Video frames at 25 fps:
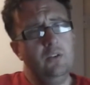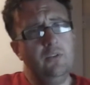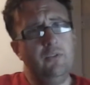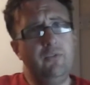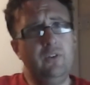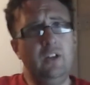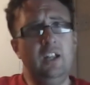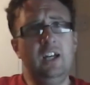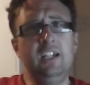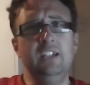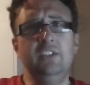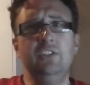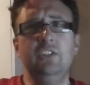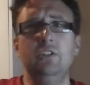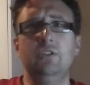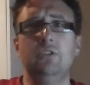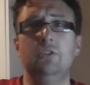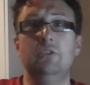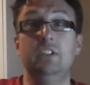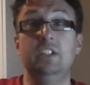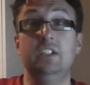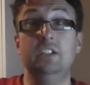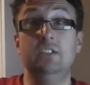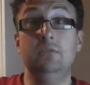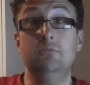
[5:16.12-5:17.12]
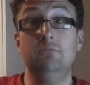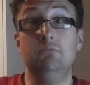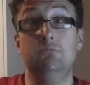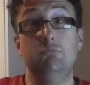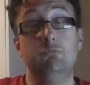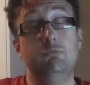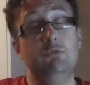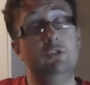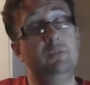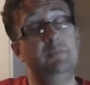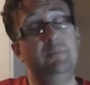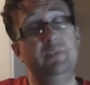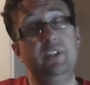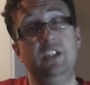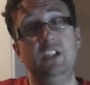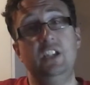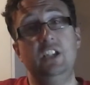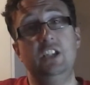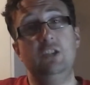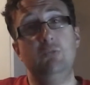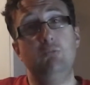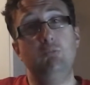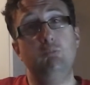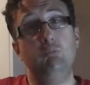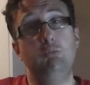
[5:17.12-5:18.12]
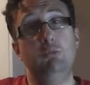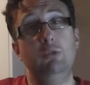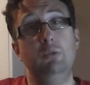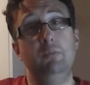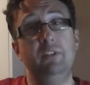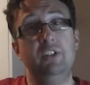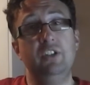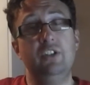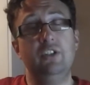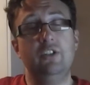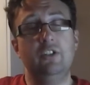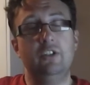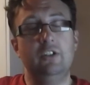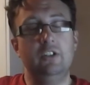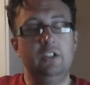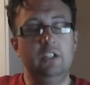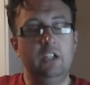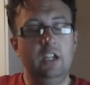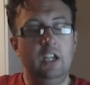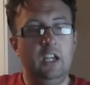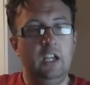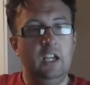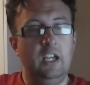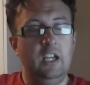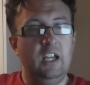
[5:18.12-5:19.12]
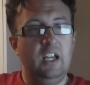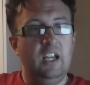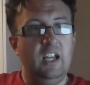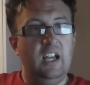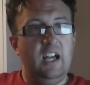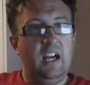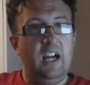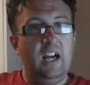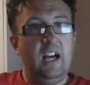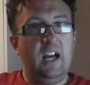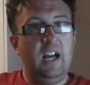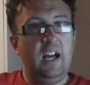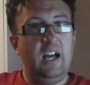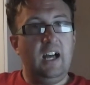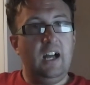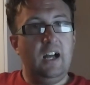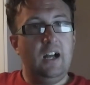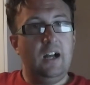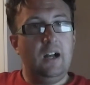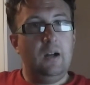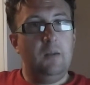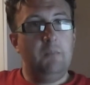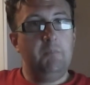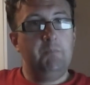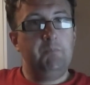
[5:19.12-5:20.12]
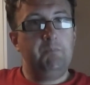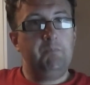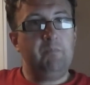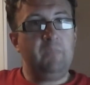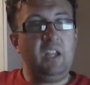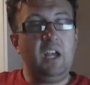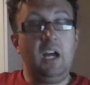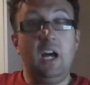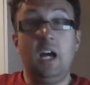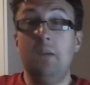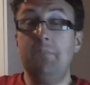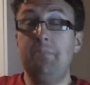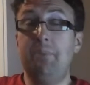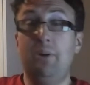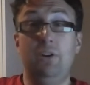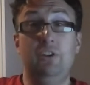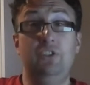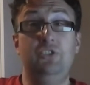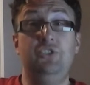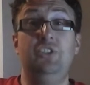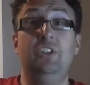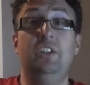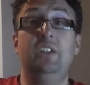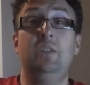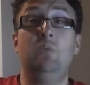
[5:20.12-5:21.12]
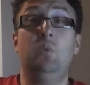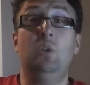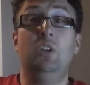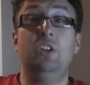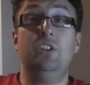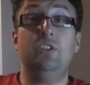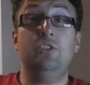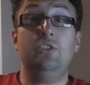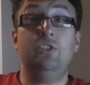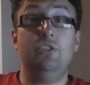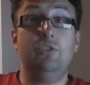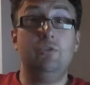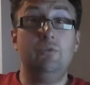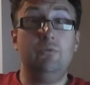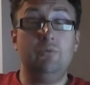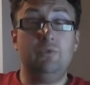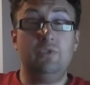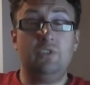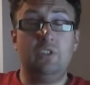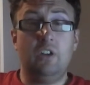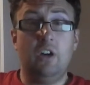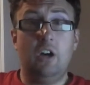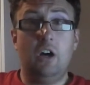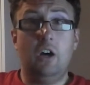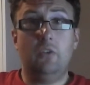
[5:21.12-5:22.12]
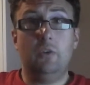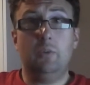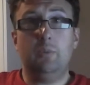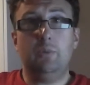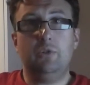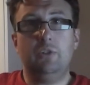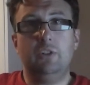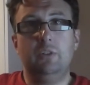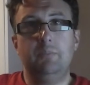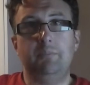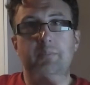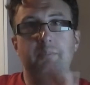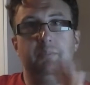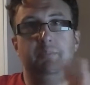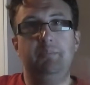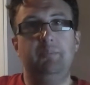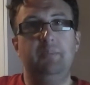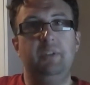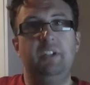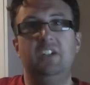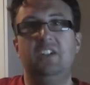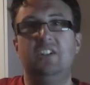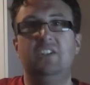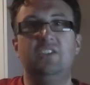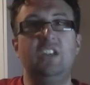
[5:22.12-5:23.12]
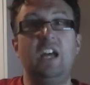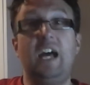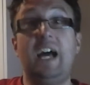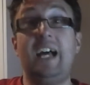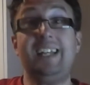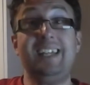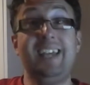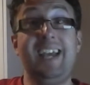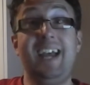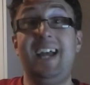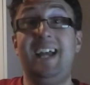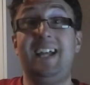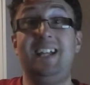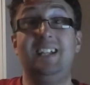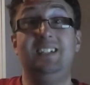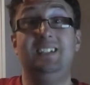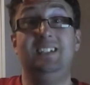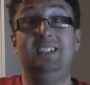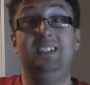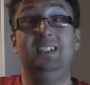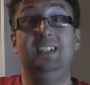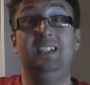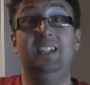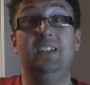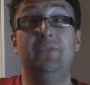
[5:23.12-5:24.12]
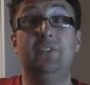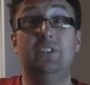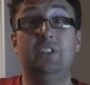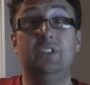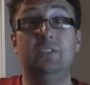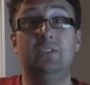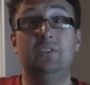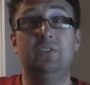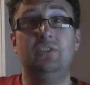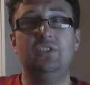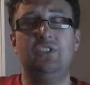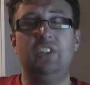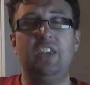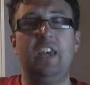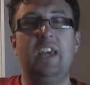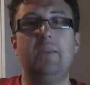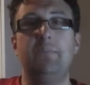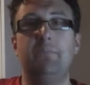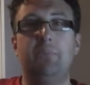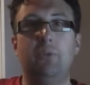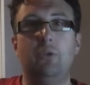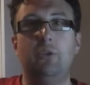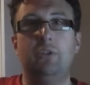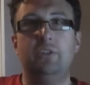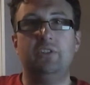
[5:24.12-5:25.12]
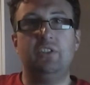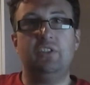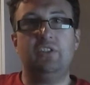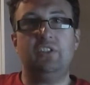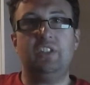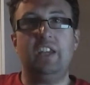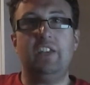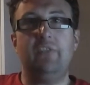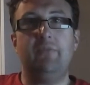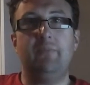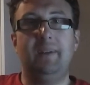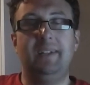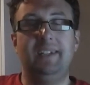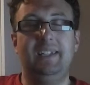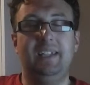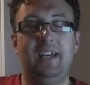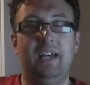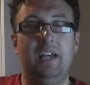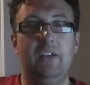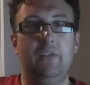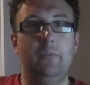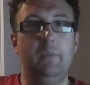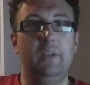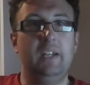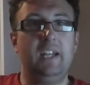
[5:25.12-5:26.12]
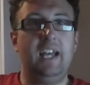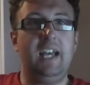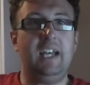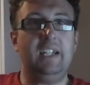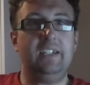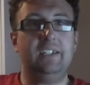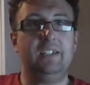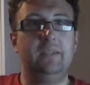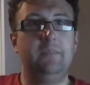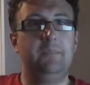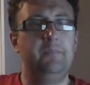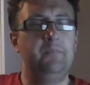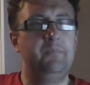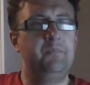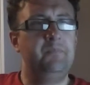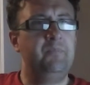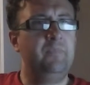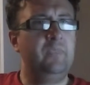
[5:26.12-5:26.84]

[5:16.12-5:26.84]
Flying DeLorean would be would be good. Um, I personally wouldn't use the hoverboard because I can't even skateboard to save my life. I mean, I had a